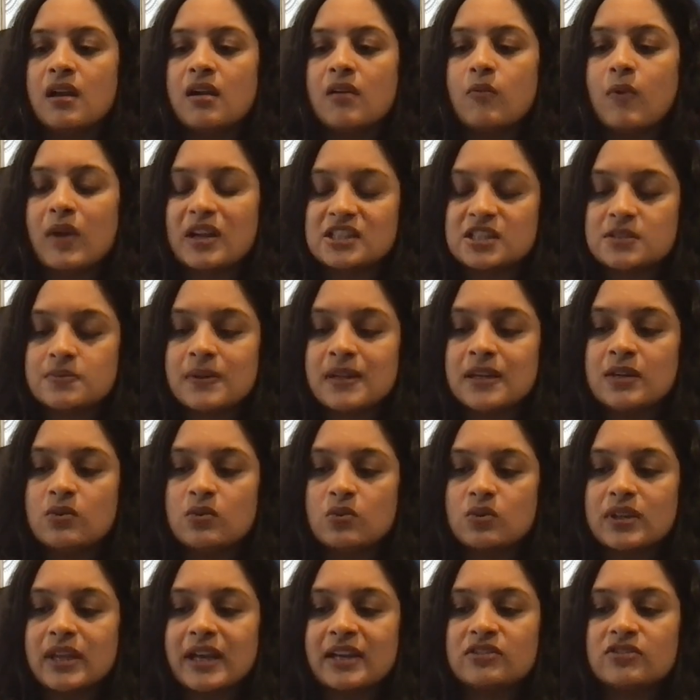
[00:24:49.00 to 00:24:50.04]
Once we
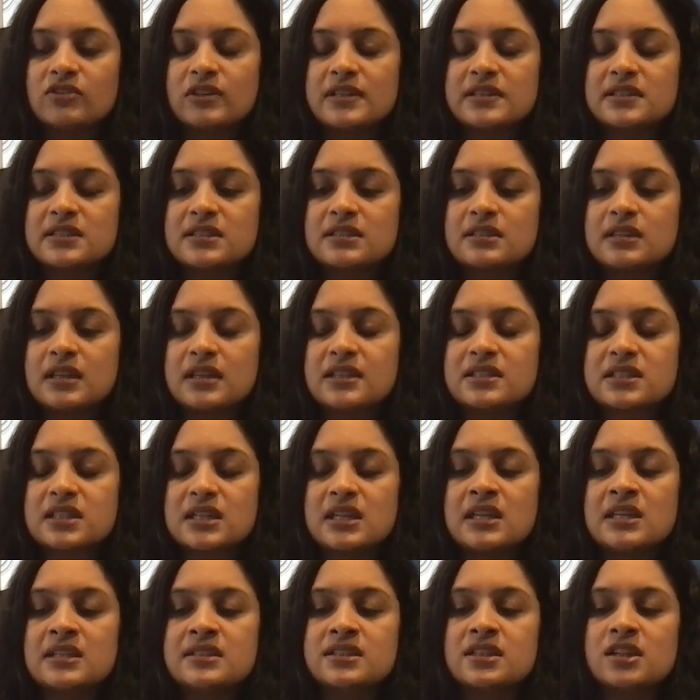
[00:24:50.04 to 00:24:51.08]
know that reason, it's
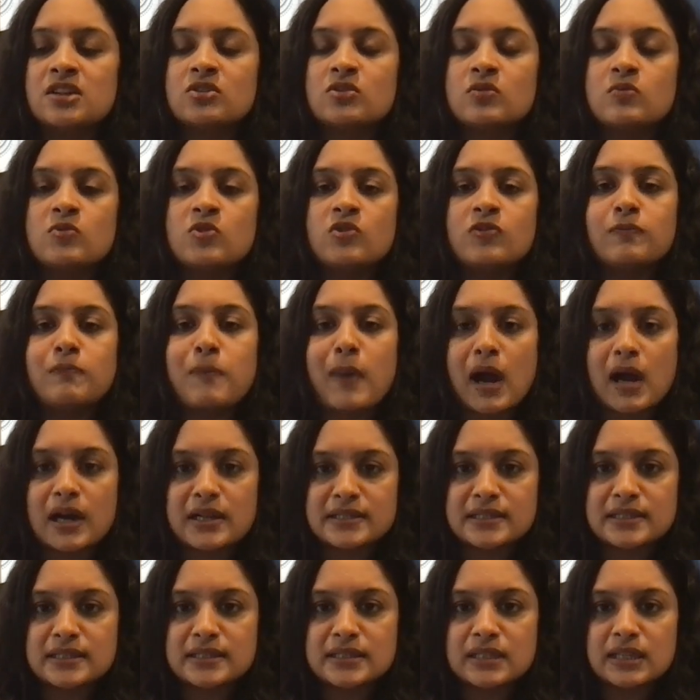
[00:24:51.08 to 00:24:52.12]
easier to move
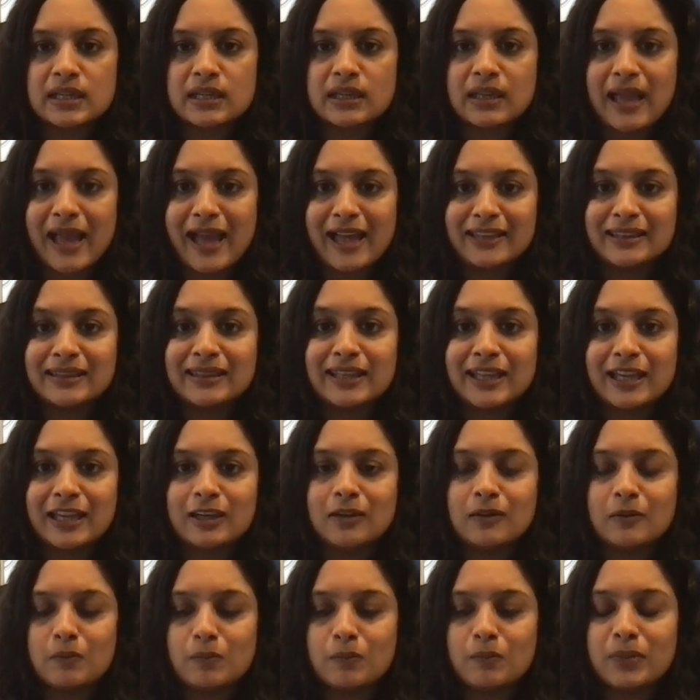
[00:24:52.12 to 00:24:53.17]
past it and
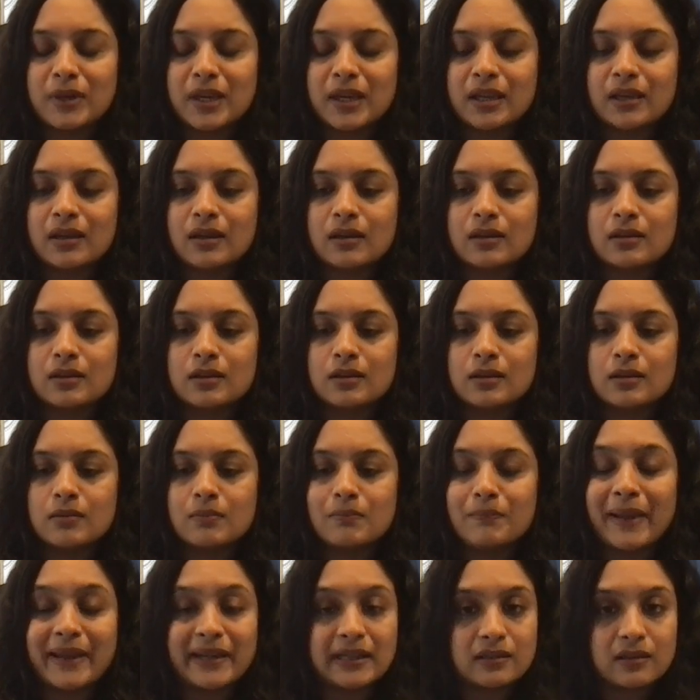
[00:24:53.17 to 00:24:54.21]
then bring the
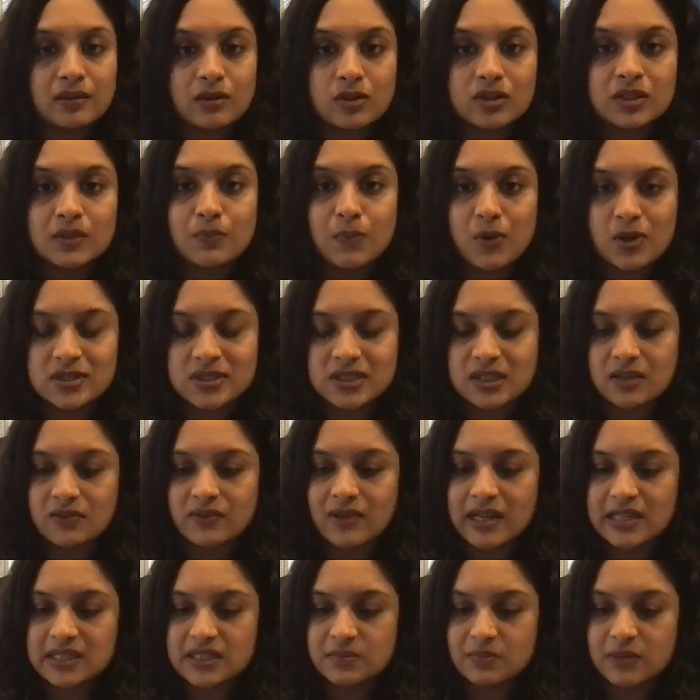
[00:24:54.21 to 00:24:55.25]
better or the positive
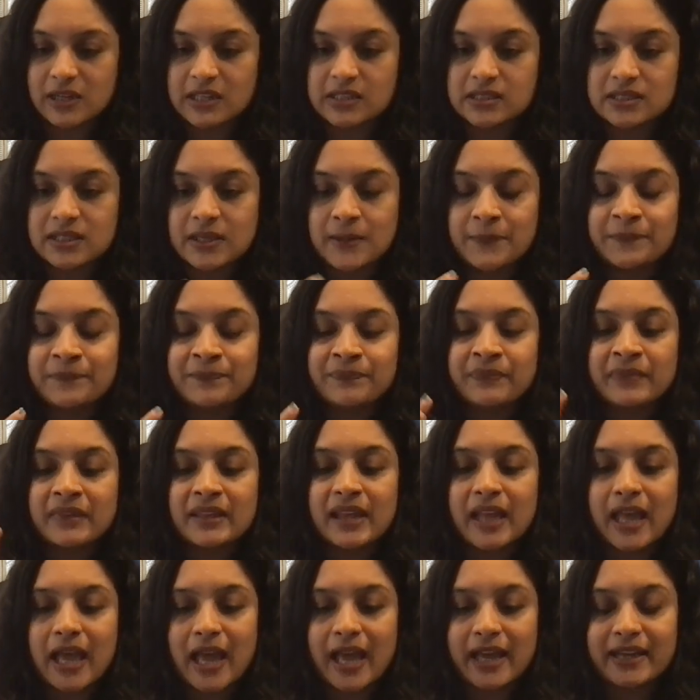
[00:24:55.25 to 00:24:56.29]
aspects.
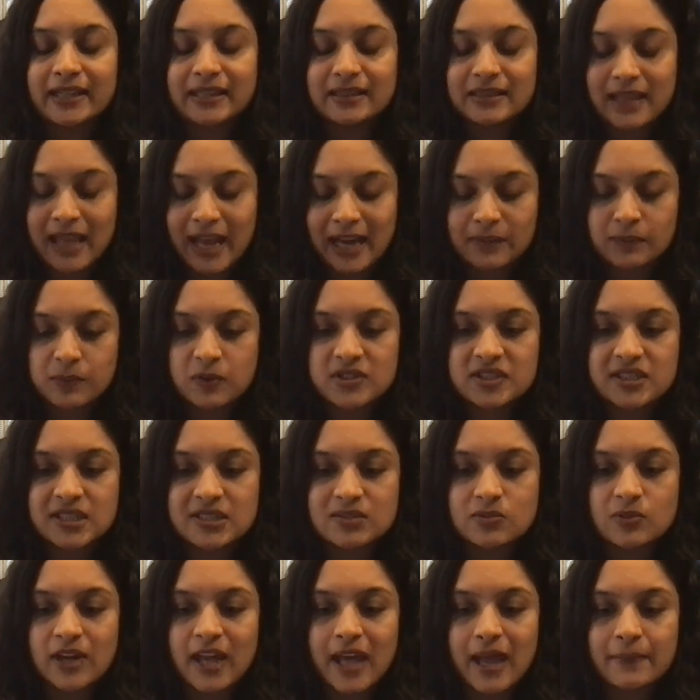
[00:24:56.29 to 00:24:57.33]
And in that
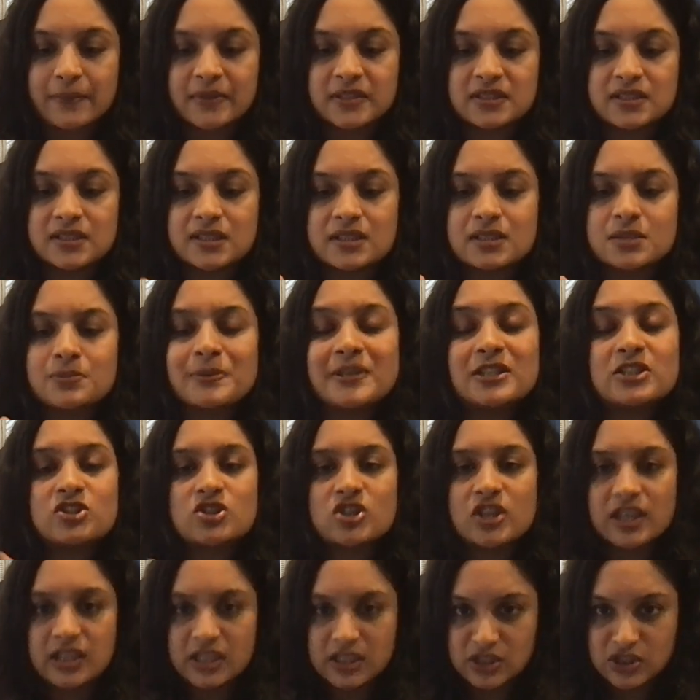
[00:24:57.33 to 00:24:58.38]
process, what happens is we
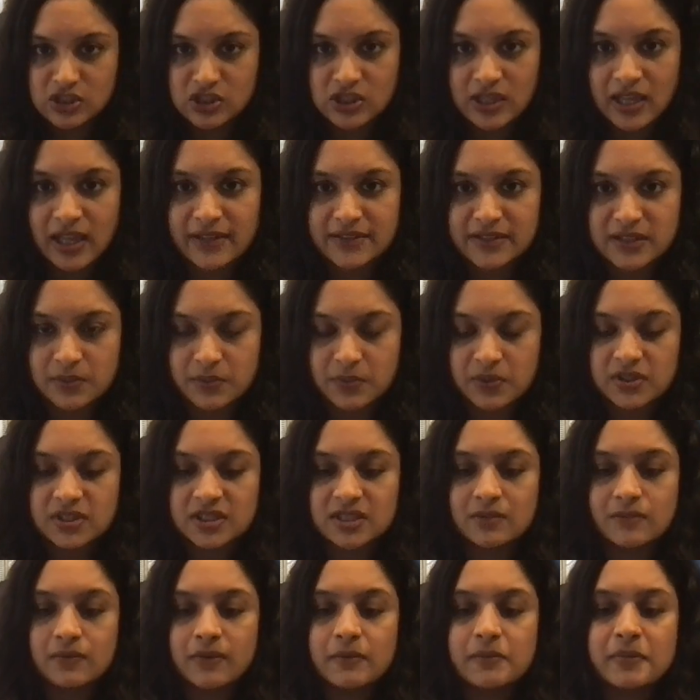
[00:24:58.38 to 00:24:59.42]
change as a
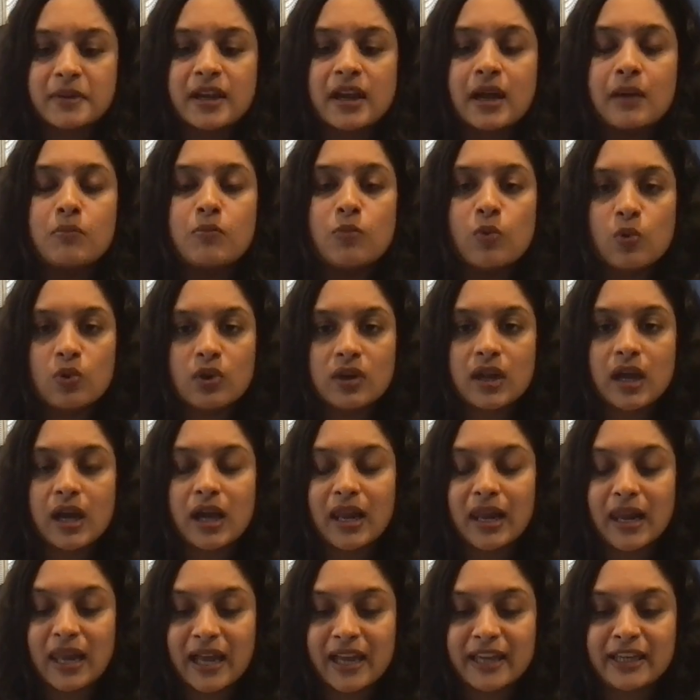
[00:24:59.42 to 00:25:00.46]
person. We become more
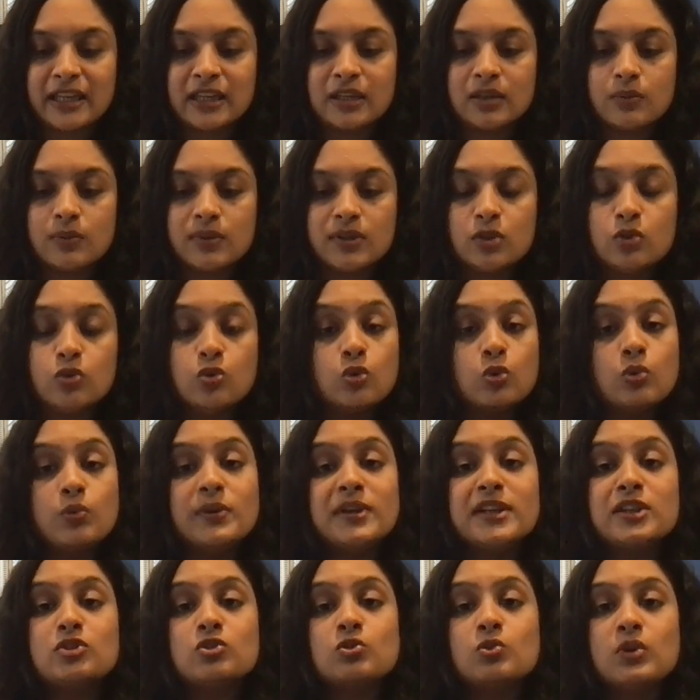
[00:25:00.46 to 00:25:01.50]
aligned with who
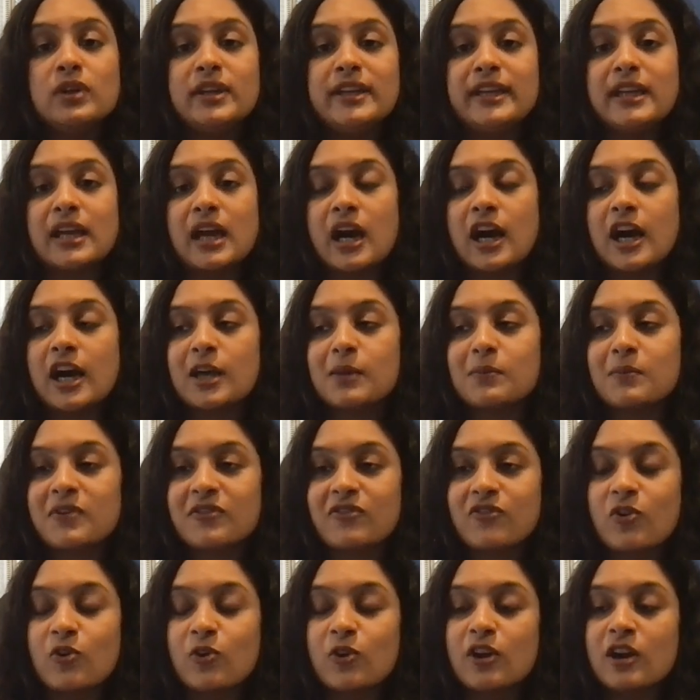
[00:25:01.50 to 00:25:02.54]
we truly are
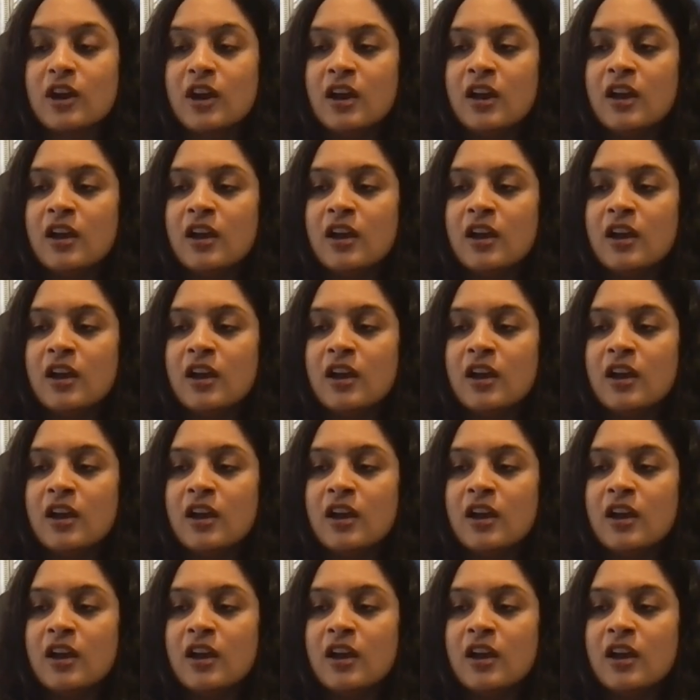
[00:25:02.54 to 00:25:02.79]
before